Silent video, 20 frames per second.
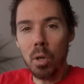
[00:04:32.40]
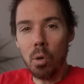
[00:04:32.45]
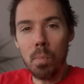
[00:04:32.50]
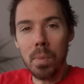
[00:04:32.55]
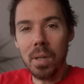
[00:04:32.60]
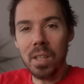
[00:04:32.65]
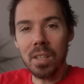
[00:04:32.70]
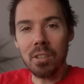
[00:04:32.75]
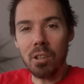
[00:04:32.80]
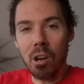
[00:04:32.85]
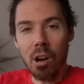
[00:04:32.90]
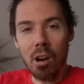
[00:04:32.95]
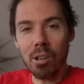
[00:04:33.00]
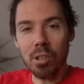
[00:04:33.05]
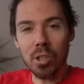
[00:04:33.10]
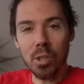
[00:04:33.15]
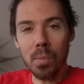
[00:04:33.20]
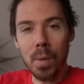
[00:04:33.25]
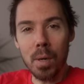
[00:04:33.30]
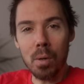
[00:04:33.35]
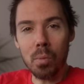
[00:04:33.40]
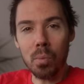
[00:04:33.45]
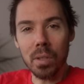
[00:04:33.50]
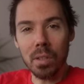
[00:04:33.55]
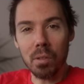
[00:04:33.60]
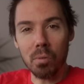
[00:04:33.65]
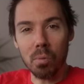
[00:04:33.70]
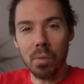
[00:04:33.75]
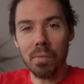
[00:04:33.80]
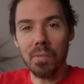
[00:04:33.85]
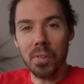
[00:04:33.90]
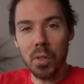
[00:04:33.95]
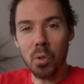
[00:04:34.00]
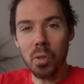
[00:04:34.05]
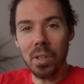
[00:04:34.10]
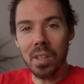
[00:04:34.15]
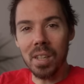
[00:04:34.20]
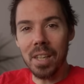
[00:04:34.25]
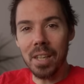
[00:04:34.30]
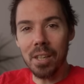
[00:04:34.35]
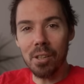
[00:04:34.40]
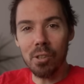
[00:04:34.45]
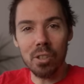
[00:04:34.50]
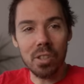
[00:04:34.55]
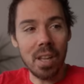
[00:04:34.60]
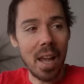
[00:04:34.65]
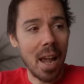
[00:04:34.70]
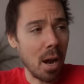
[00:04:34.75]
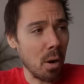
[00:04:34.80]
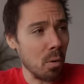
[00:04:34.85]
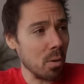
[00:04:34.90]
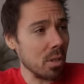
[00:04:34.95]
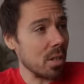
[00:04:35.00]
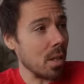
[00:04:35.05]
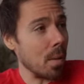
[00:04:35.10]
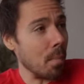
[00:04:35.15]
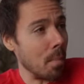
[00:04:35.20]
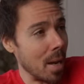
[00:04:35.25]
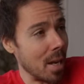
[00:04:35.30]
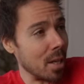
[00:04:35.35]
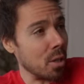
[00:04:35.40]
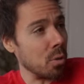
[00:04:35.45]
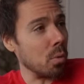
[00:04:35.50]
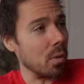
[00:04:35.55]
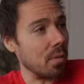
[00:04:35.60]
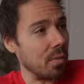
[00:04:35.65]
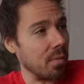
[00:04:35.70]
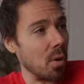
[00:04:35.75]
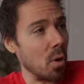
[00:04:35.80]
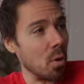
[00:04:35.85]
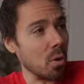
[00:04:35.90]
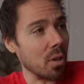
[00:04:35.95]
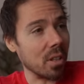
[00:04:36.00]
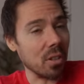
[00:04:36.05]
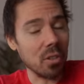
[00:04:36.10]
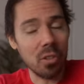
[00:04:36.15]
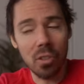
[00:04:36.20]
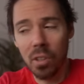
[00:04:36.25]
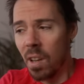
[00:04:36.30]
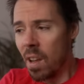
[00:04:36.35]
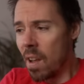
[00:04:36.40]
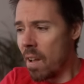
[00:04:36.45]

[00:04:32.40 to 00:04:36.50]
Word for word: nobody talks about when they're reviewing gear is how is the manual focus?